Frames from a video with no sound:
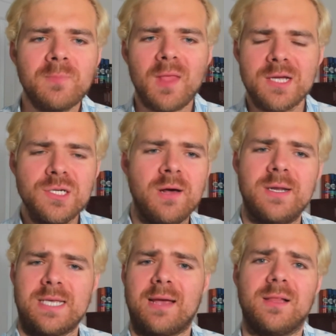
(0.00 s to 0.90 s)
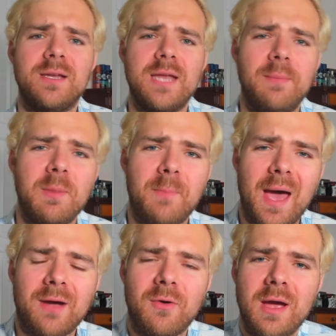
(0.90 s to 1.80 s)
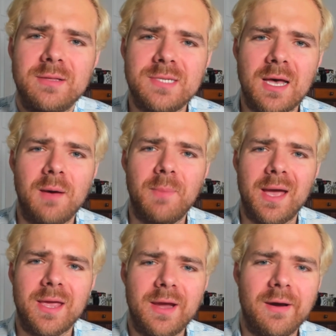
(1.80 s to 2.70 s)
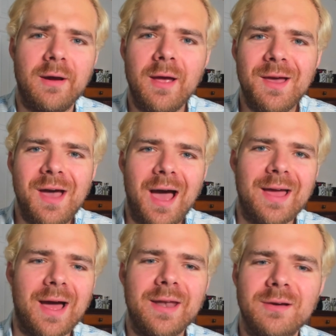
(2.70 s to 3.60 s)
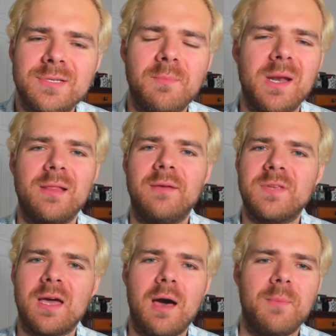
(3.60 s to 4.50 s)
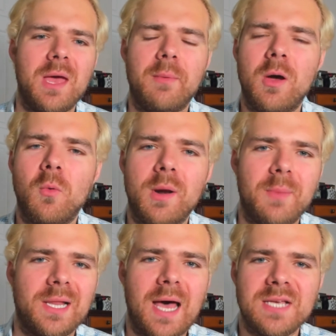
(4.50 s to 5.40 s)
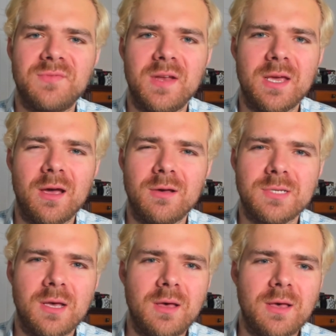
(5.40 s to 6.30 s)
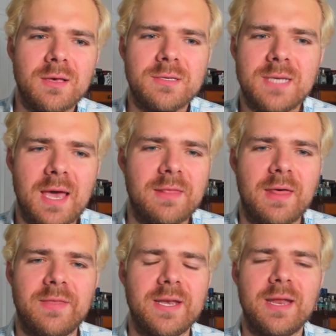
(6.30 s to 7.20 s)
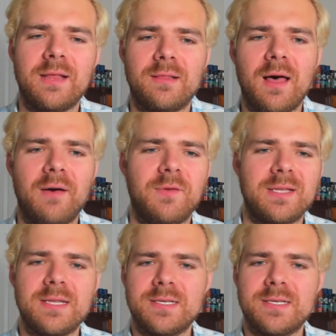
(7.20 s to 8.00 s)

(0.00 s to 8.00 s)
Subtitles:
As you notice, I cleaned up the background some back here. I know somebody left a comment in one of my last videos saying that they didn't love like the